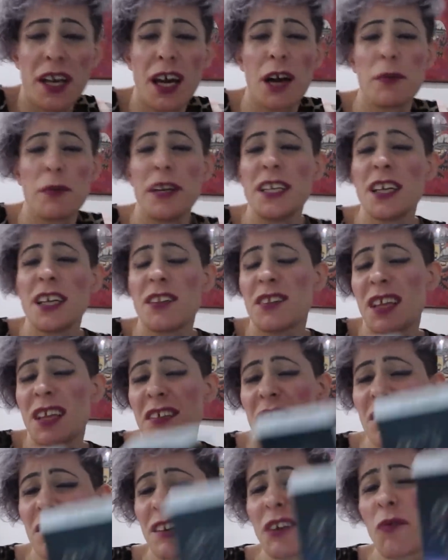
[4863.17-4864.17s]
up, you didn't
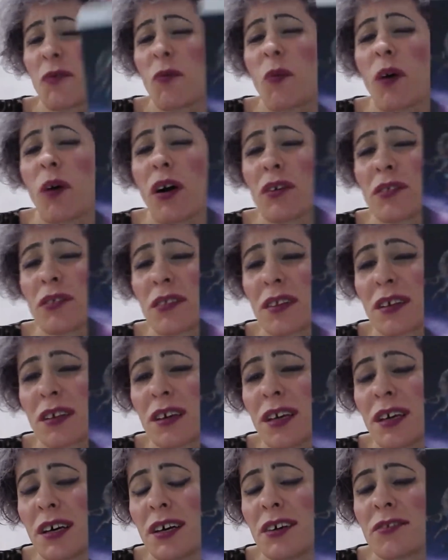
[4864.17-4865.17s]
necessarily want
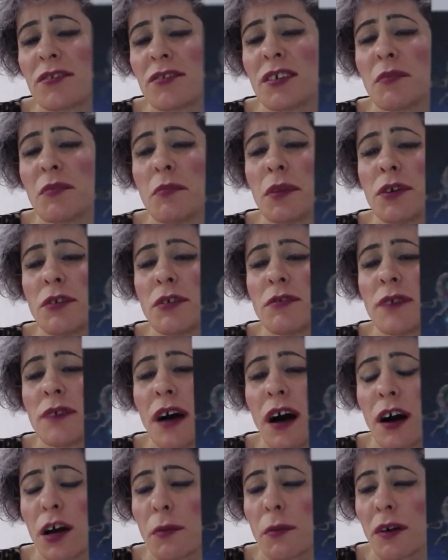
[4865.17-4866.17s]
to move home.